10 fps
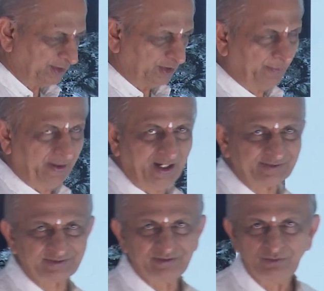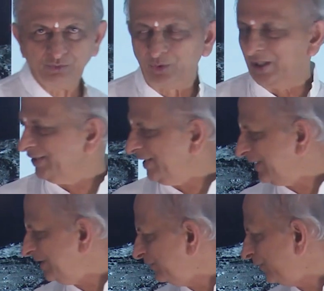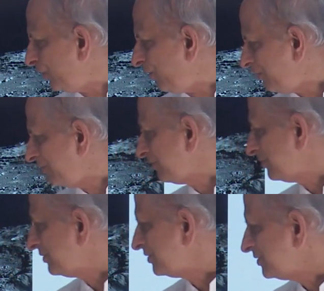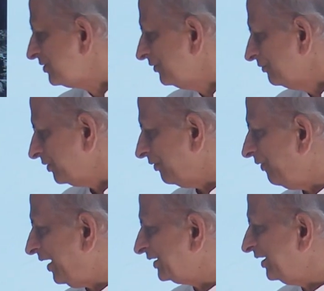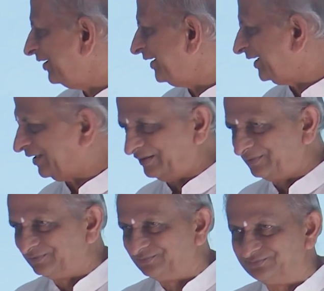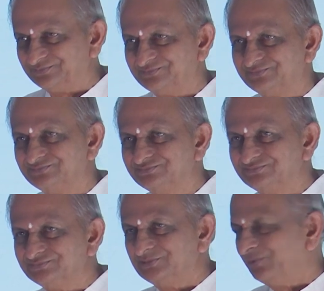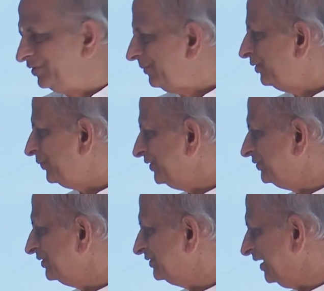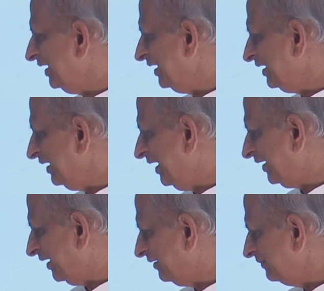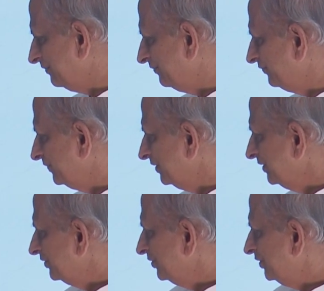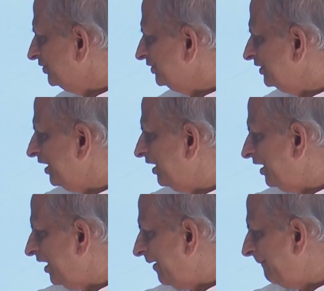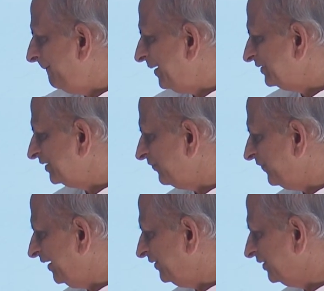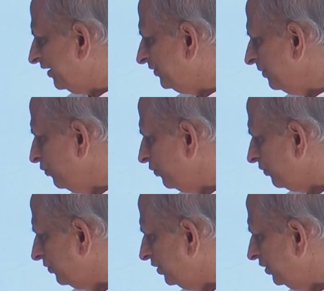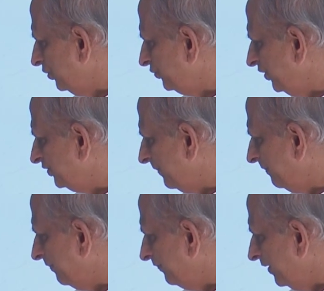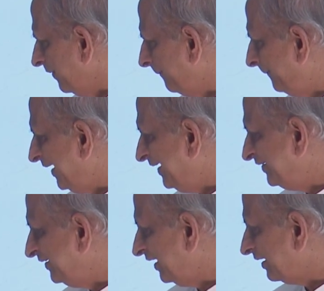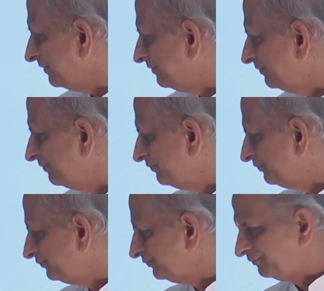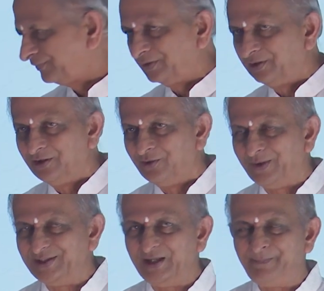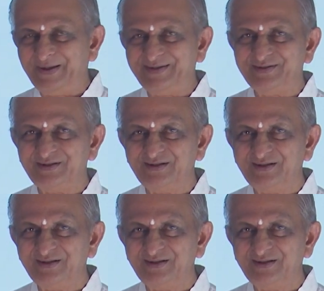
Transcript: You may ask, who has taken this photo? From where they are taken? About which you study little later. So this is the upper surface of the moon. You see some pits here. Why that pits?